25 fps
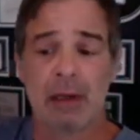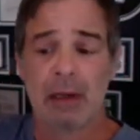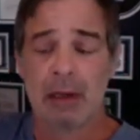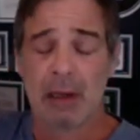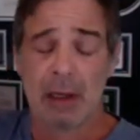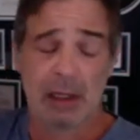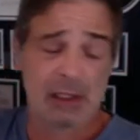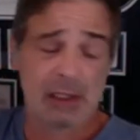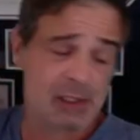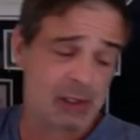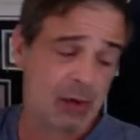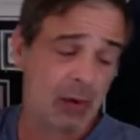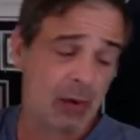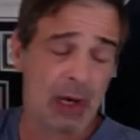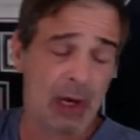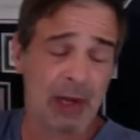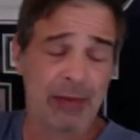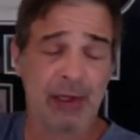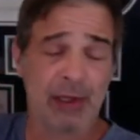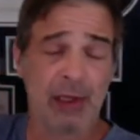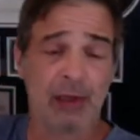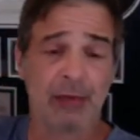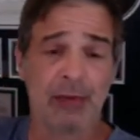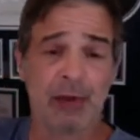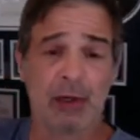And so I
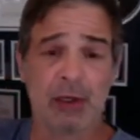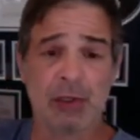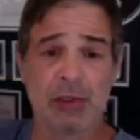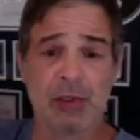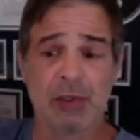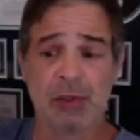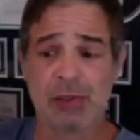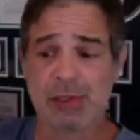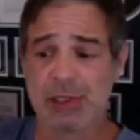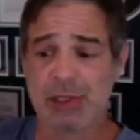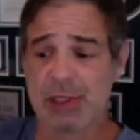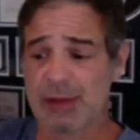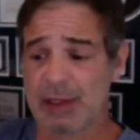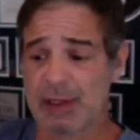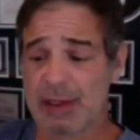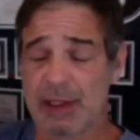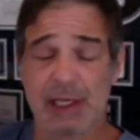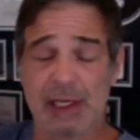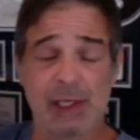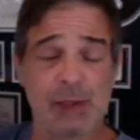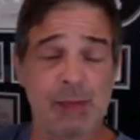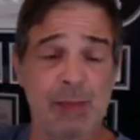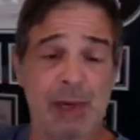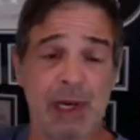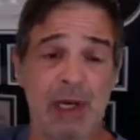think they're choosing the
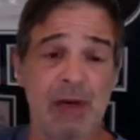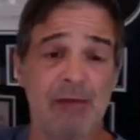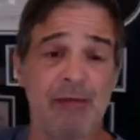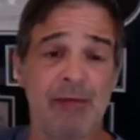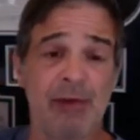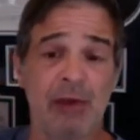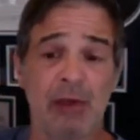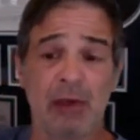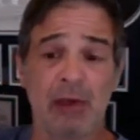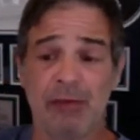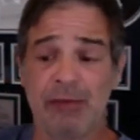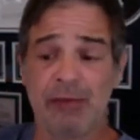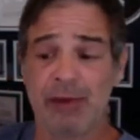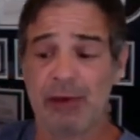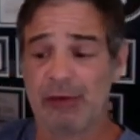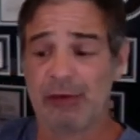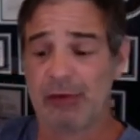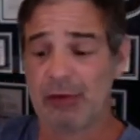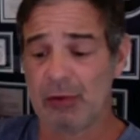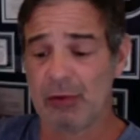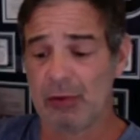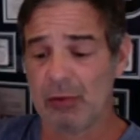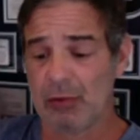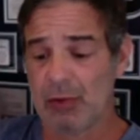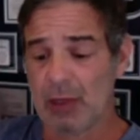less painful of the
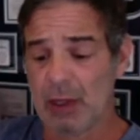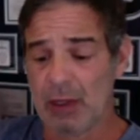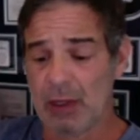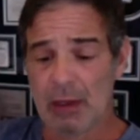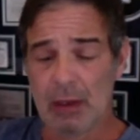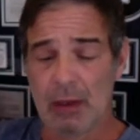two.